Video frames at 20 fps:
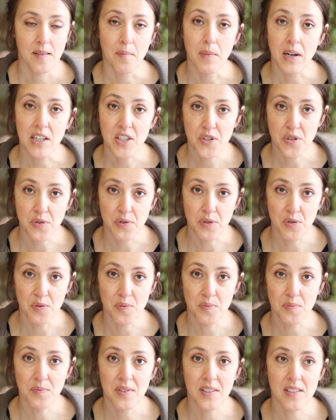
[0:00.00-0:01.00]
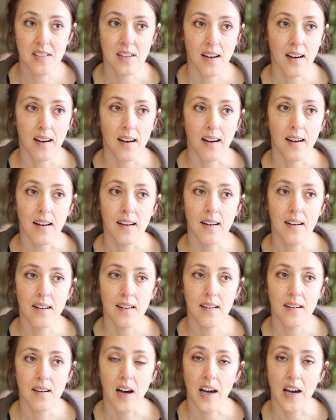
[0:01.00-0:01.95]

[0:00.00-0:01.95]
mushrooms uh,